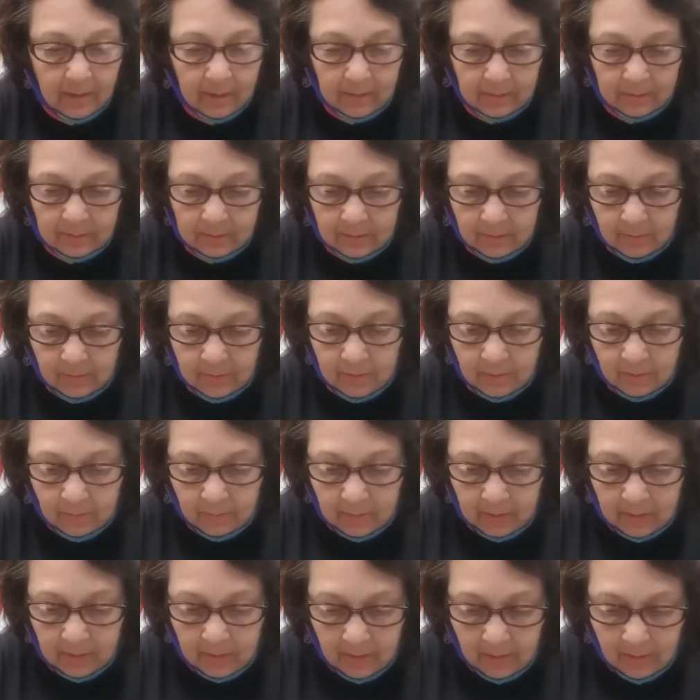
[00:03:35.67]
So here we
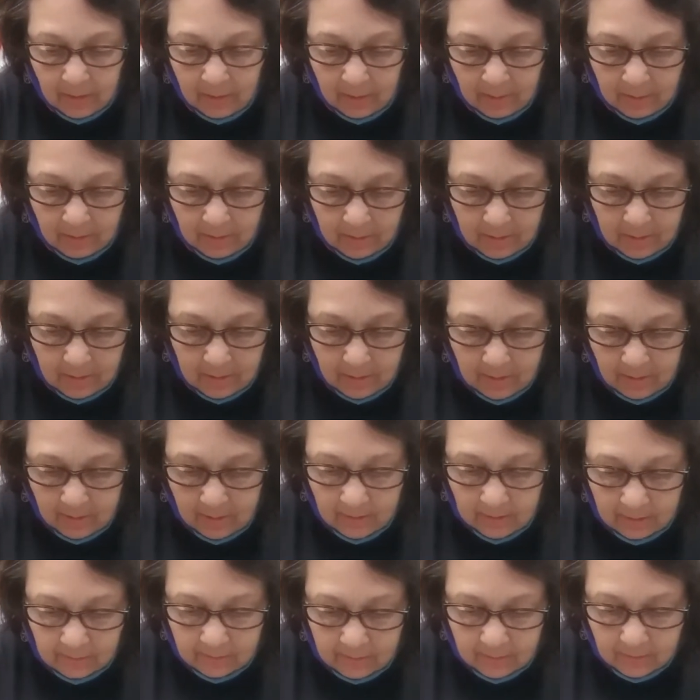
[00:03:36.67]
go.
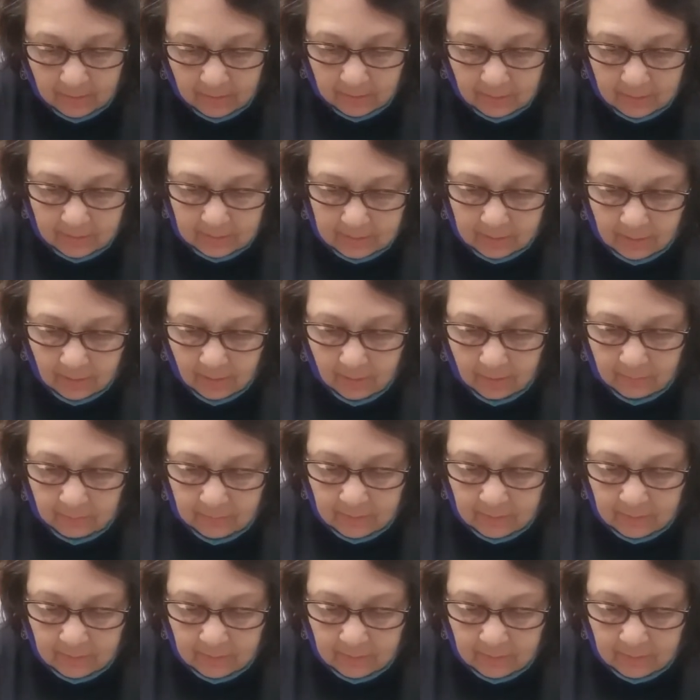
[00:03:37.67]
Yeah, that's all of